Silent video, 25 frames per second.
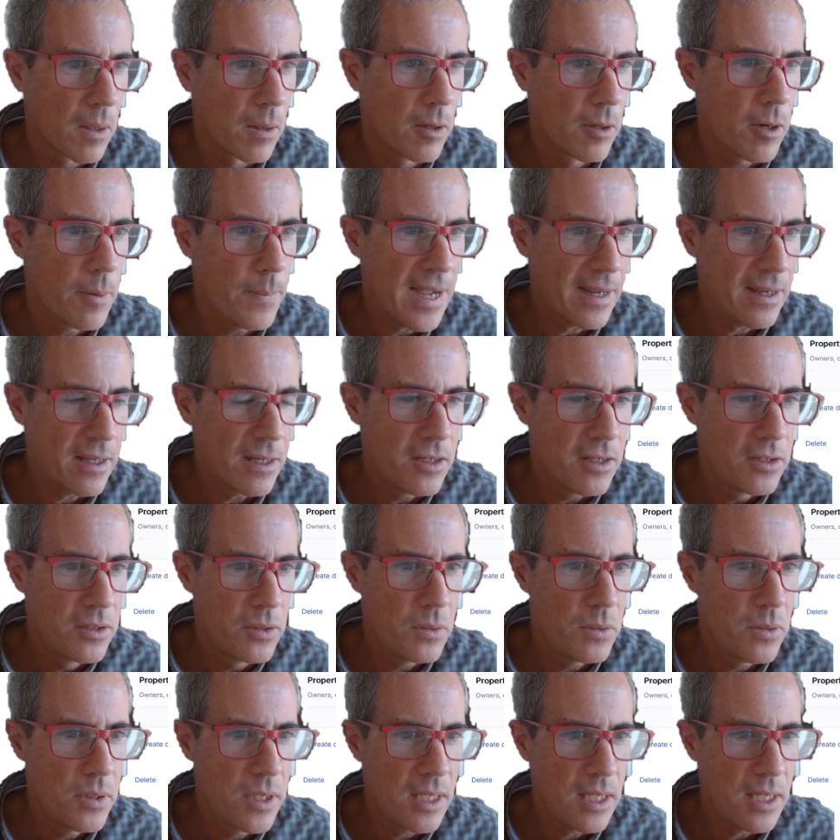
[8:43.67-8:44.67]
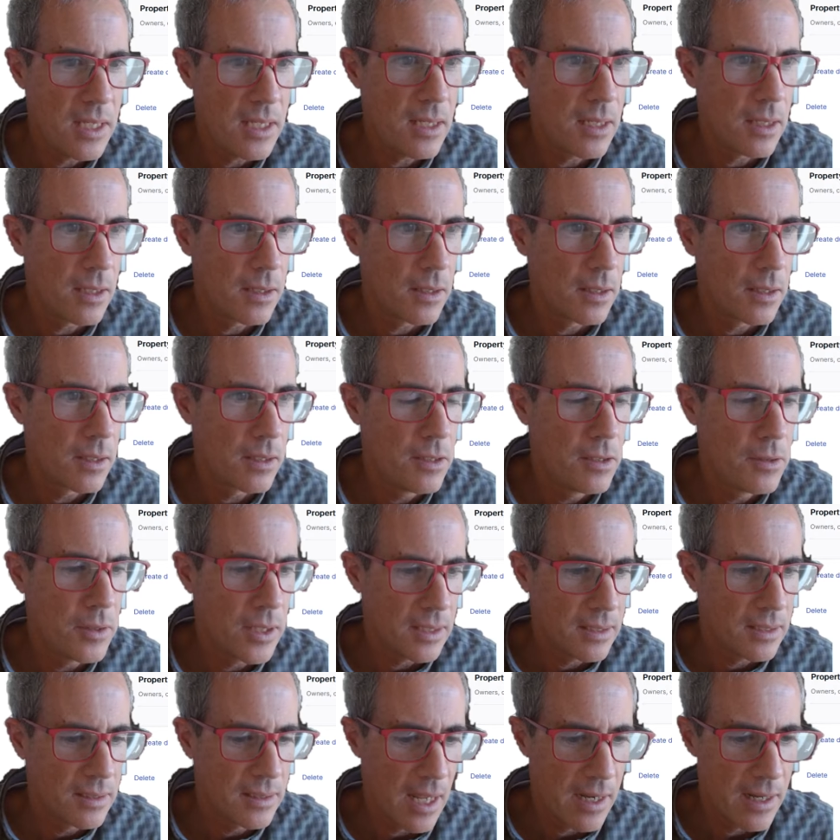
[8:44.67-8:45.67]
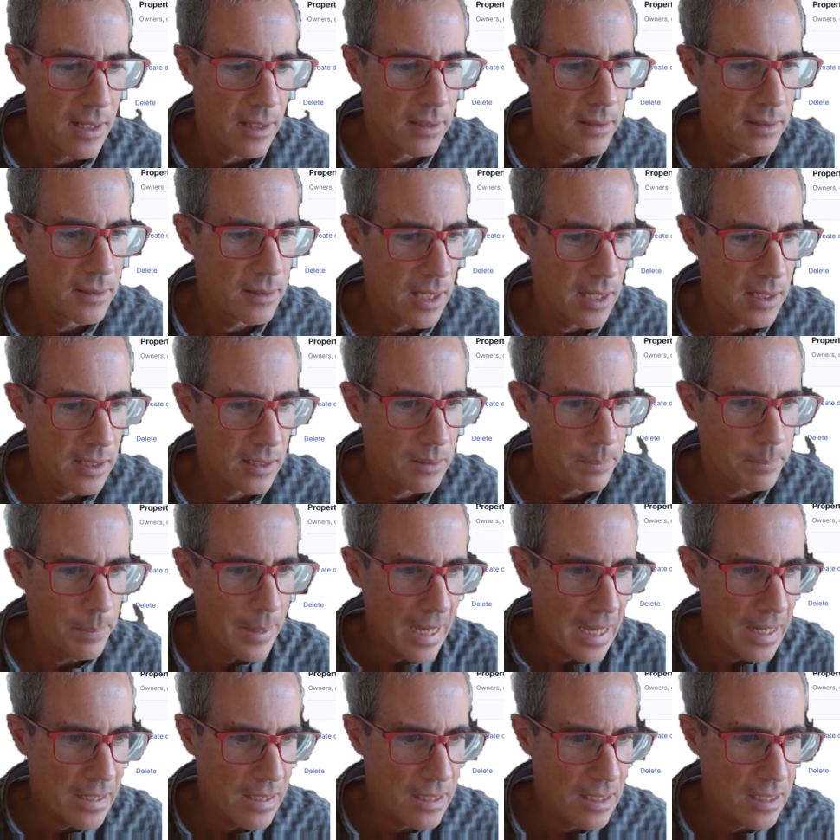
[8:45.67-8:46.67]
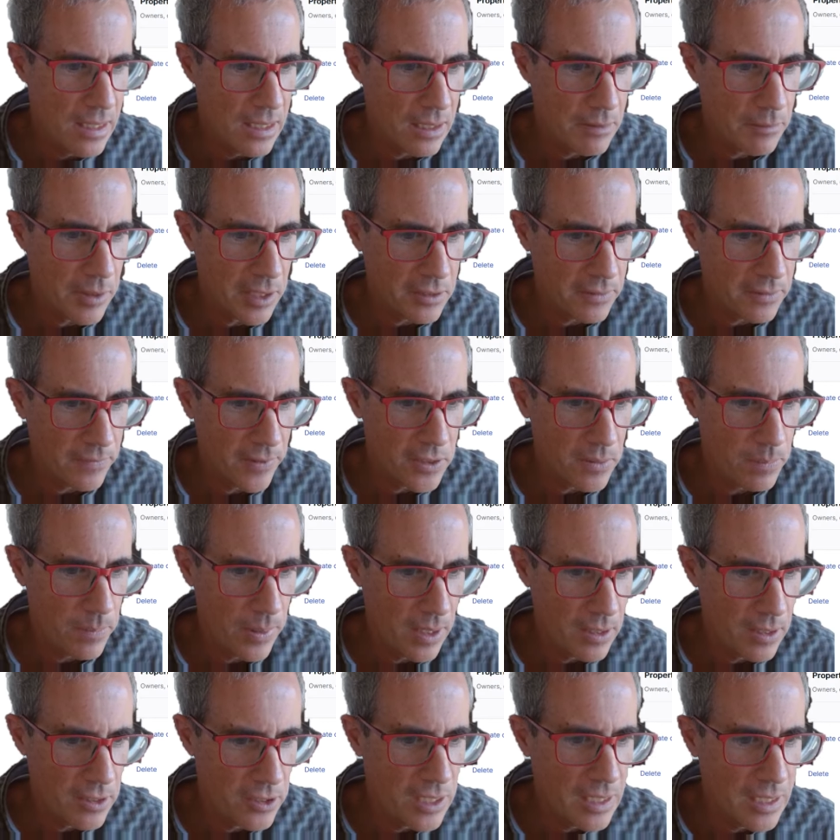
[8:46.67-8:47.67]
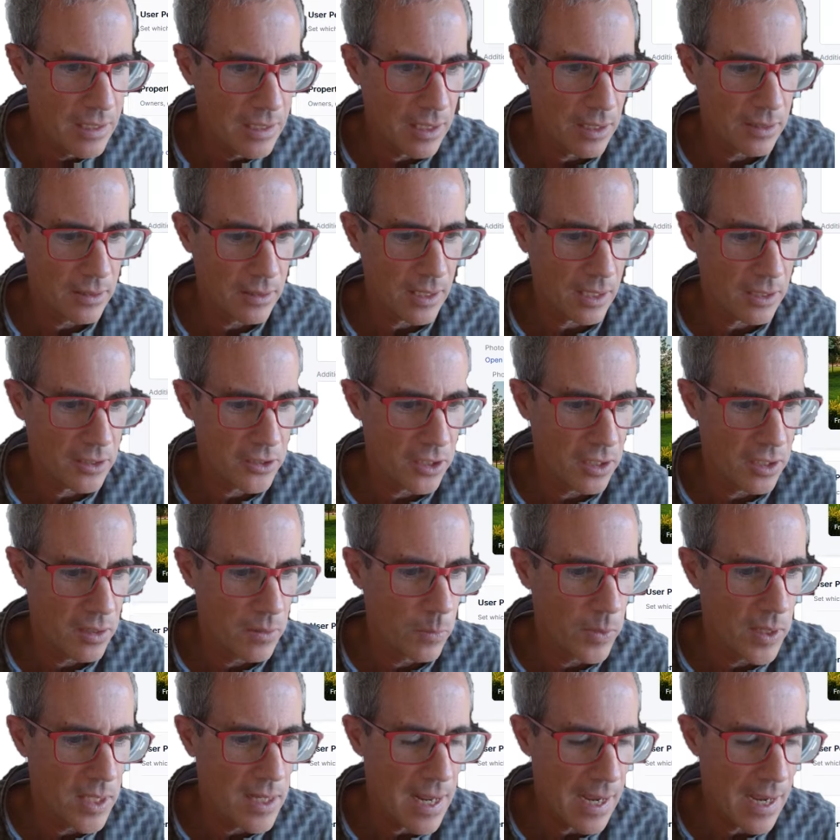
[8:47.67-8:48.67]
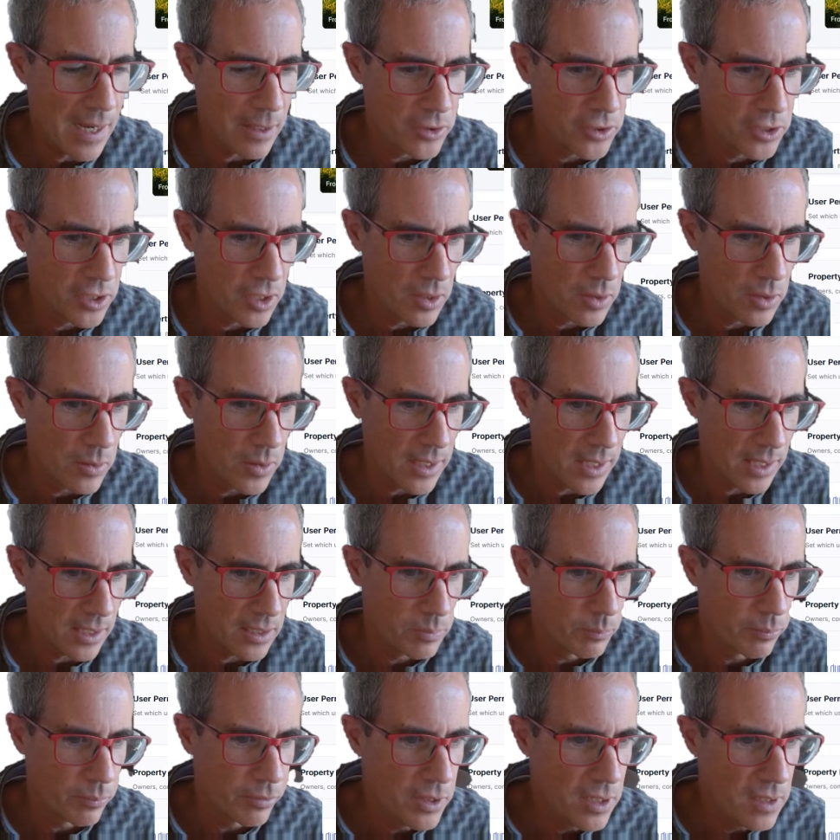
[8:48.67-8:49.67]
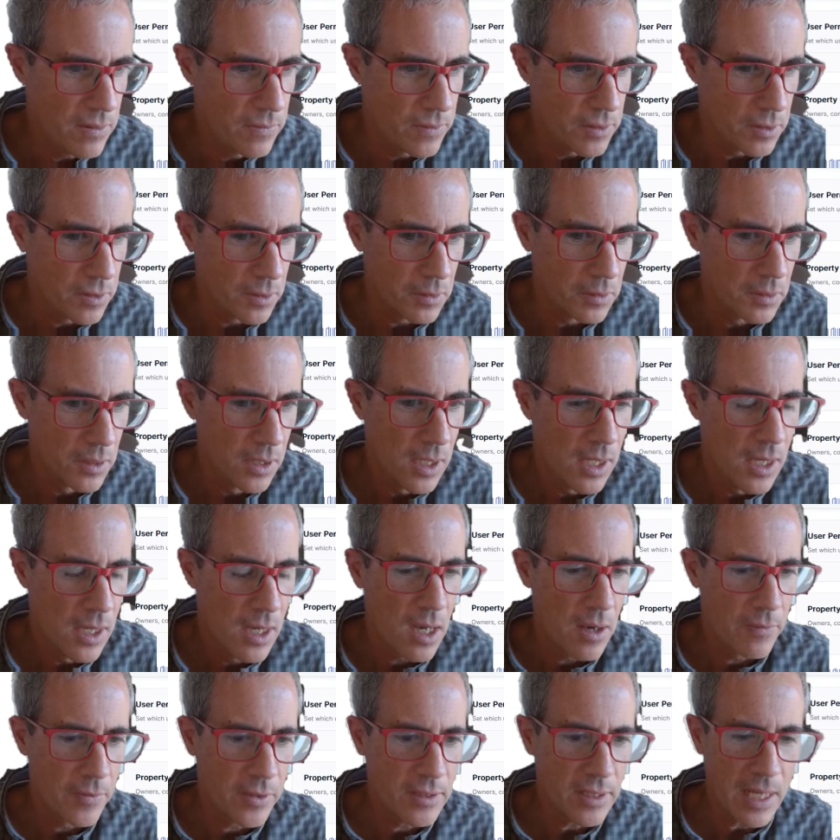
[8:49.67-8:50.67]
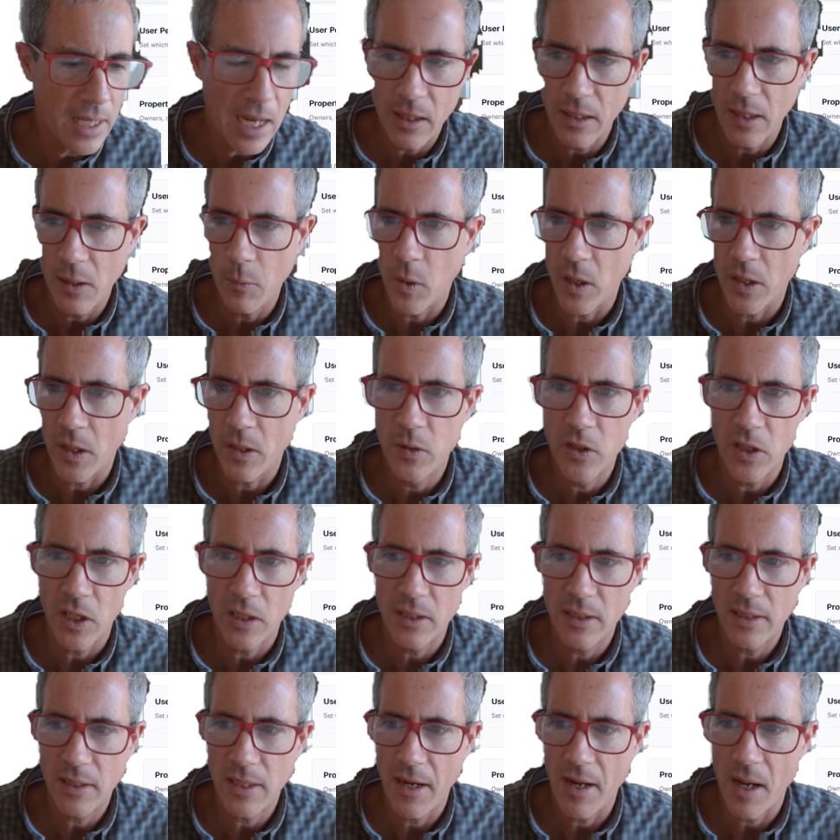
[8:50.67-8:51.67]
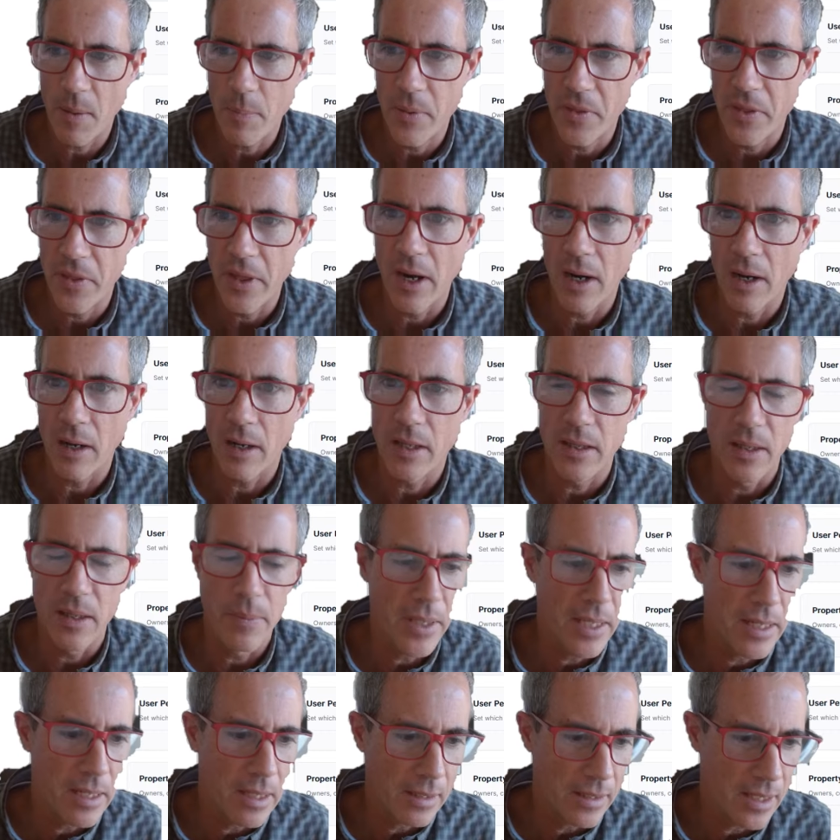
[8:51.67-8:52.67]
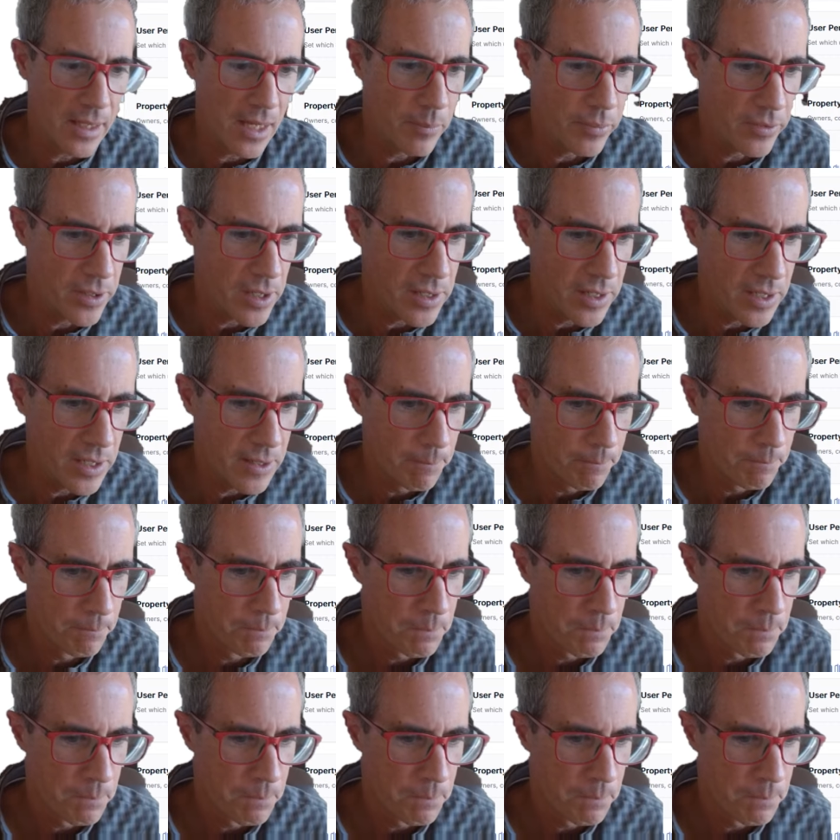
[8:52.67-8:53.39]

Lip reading: back into the unit settings and expand the reservation page details section, we now show a nice preview of exactly what you just set up there in the media library.